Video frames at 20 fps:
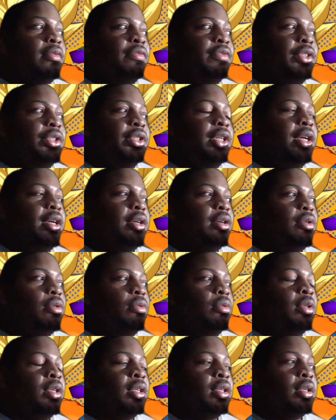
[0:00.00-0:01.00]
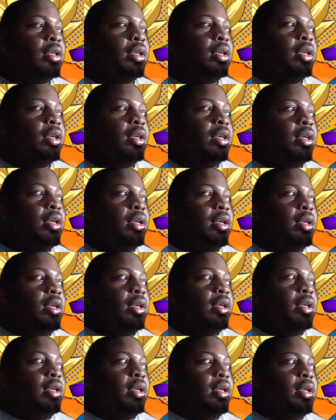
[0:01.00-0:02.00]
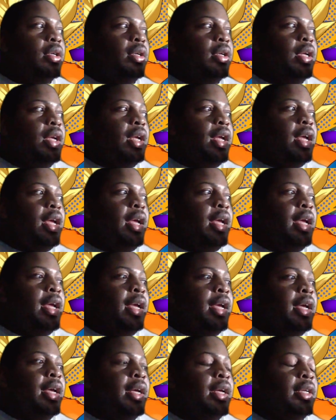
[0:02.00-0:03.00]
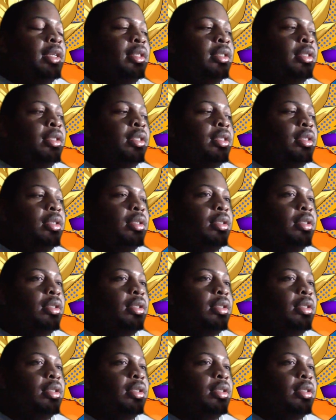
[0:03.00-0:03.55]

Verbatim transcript: Vegeta, Cooler, and